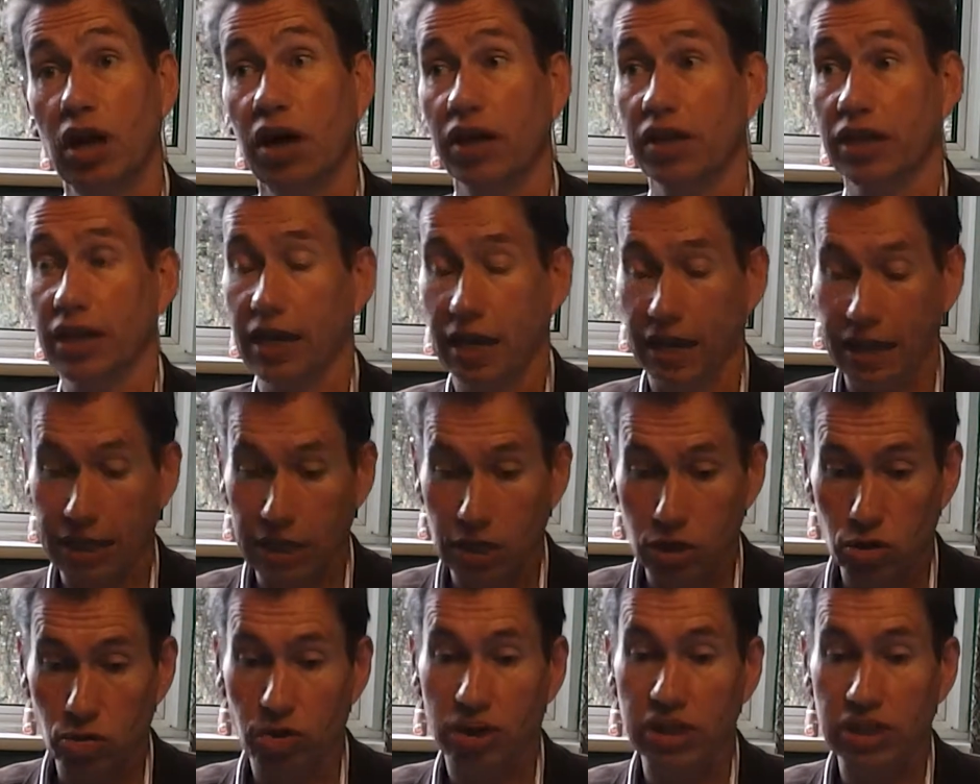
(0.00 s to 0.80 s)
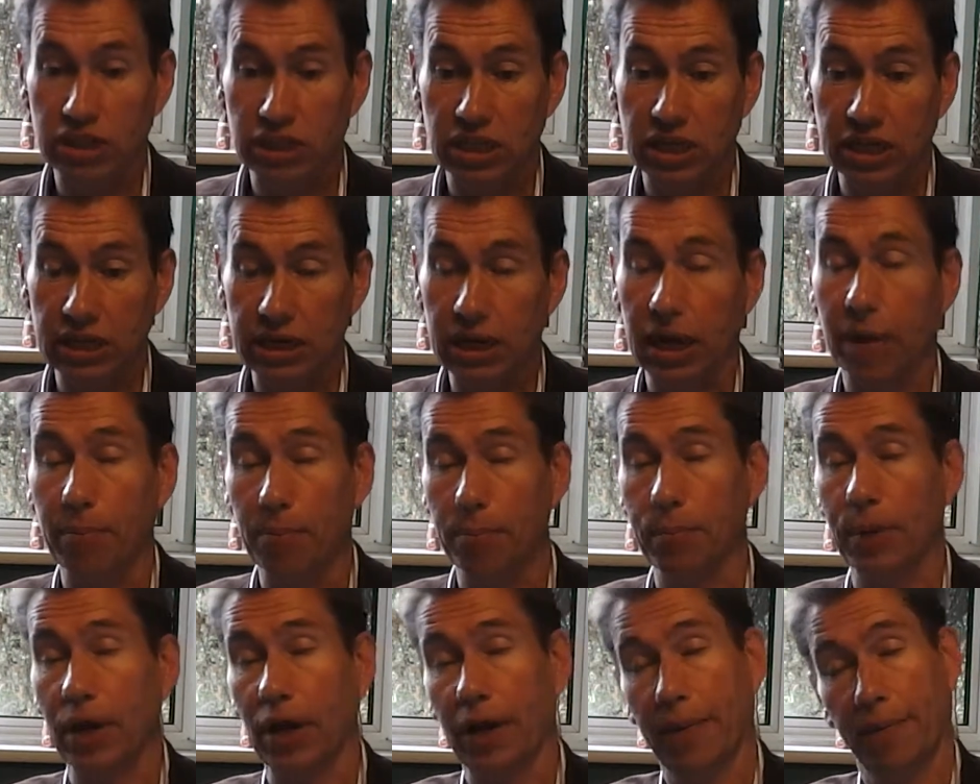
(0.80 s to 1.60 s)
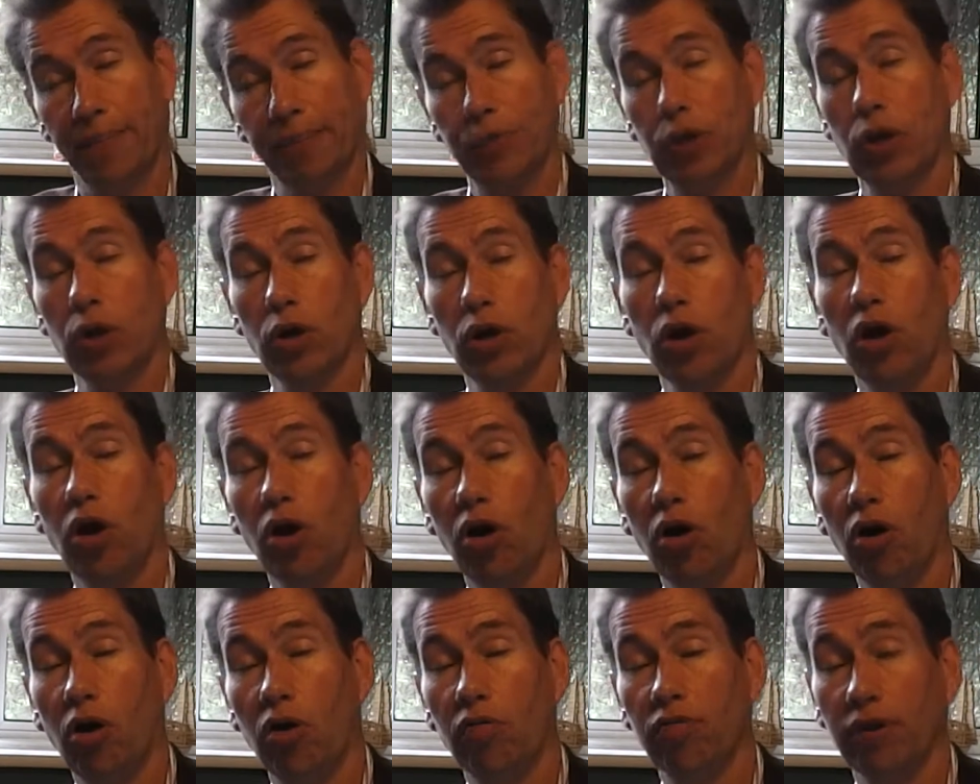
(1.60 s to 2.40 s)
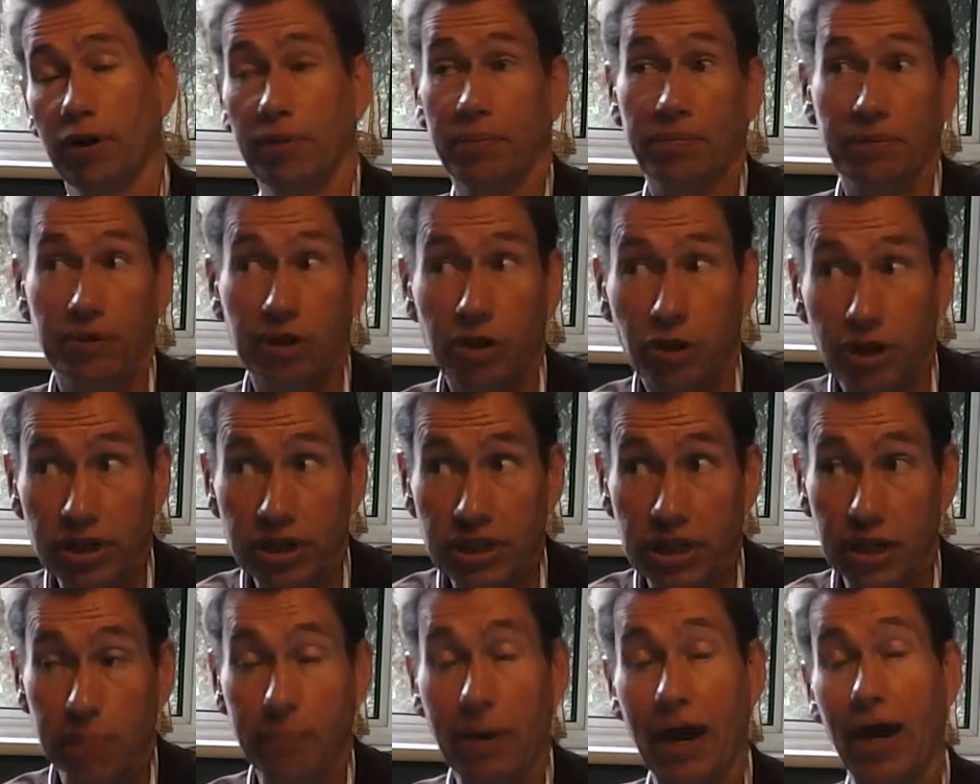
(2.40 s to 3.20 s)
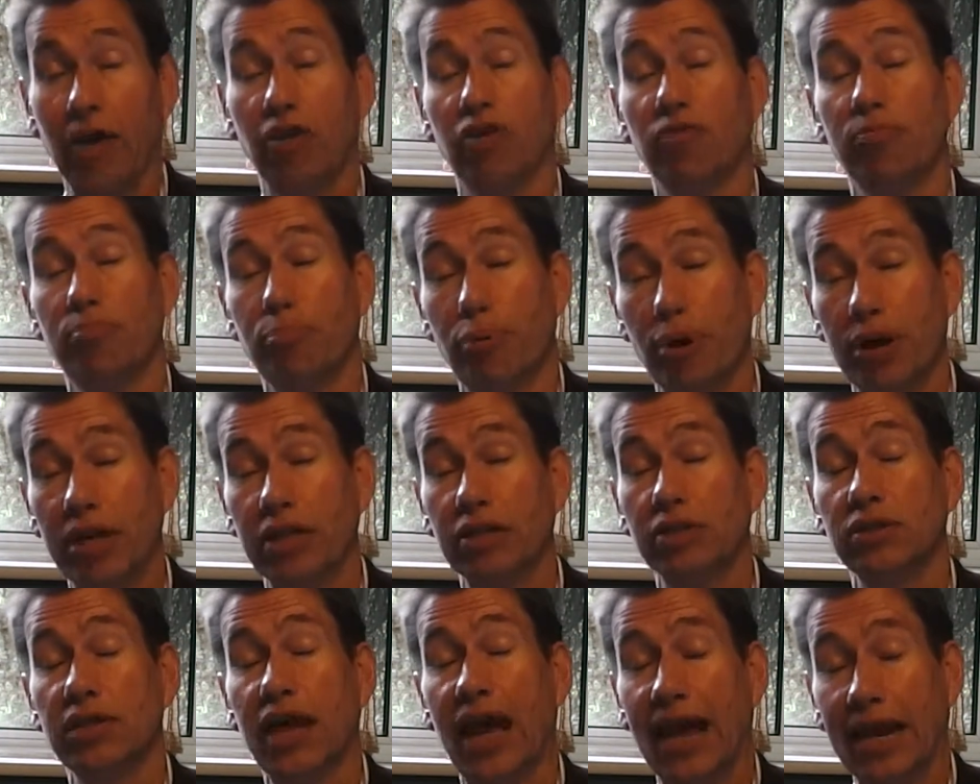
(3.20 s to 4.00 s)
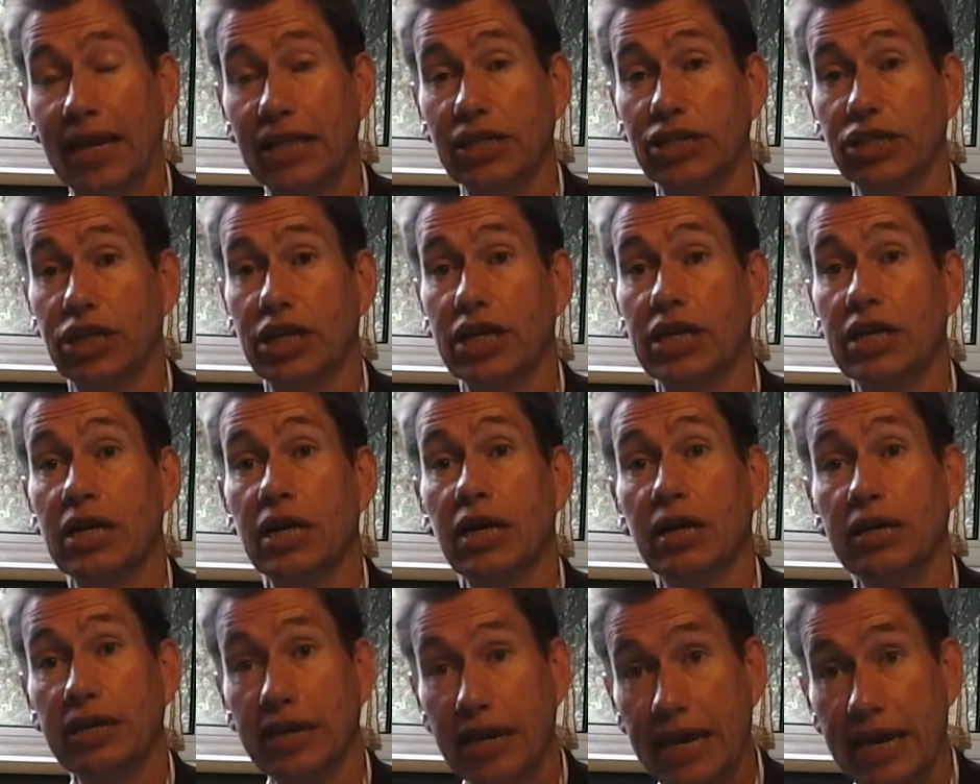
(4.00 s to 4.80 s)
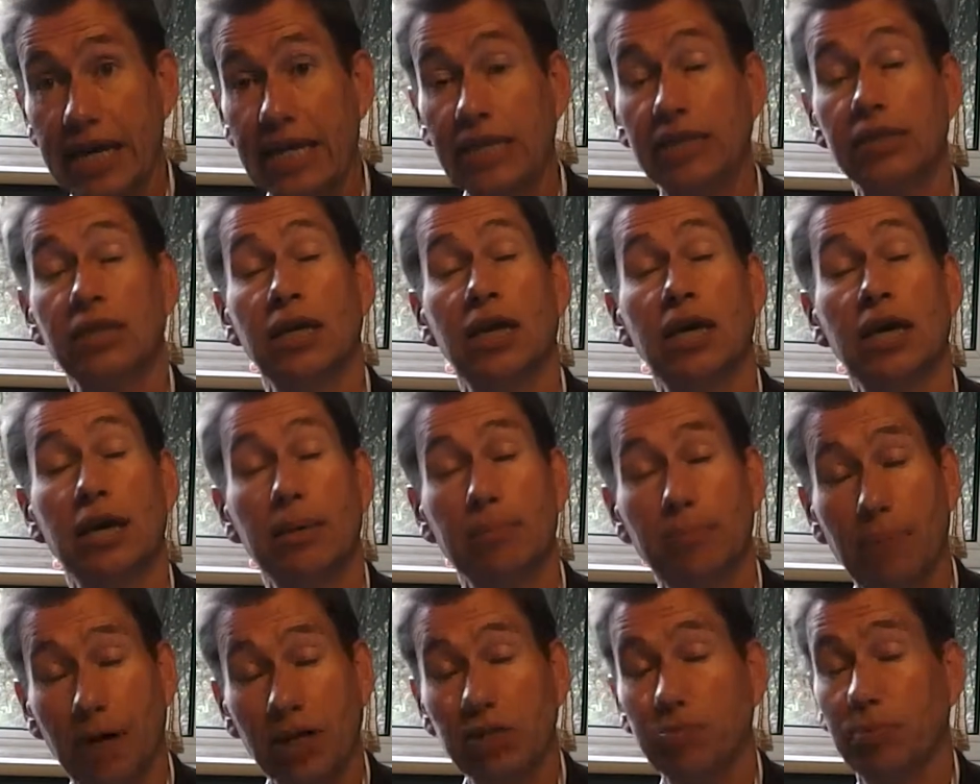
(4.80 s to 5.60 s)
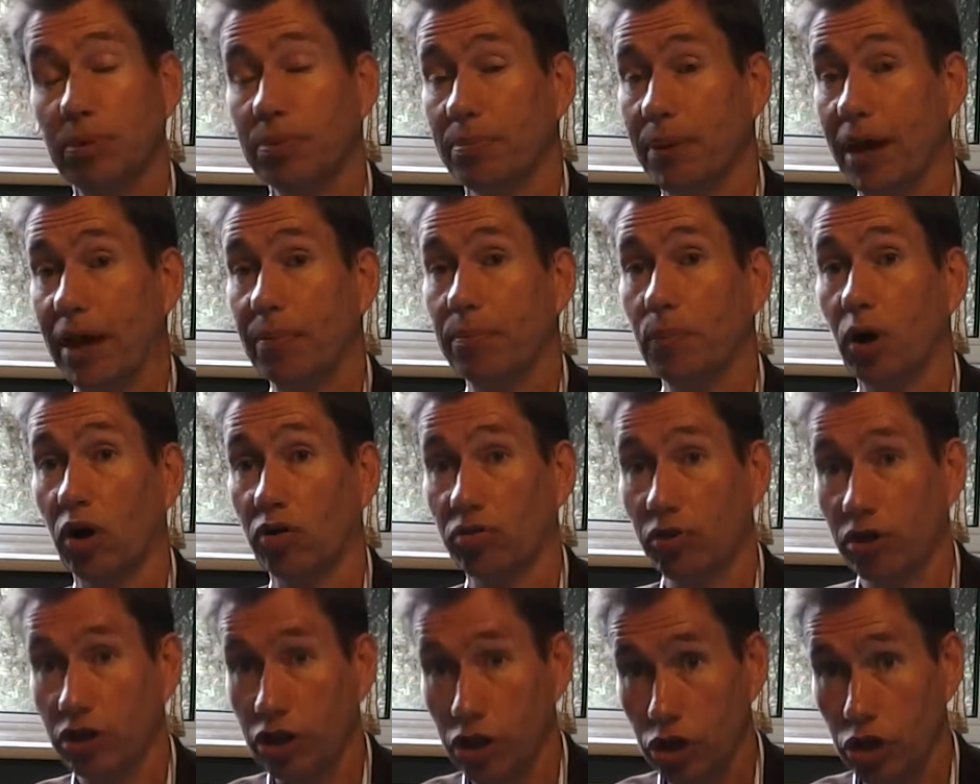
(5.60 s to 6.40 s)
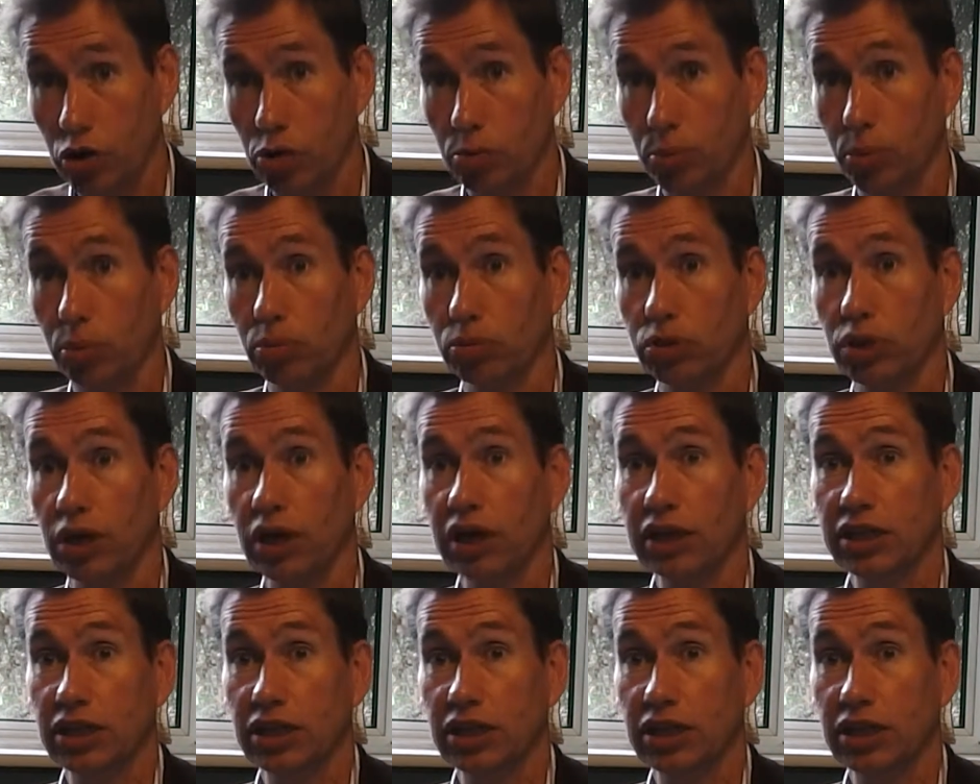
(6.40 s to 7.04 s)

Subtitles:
I think an increasing amount of Britain's energy needs must be met by renewables.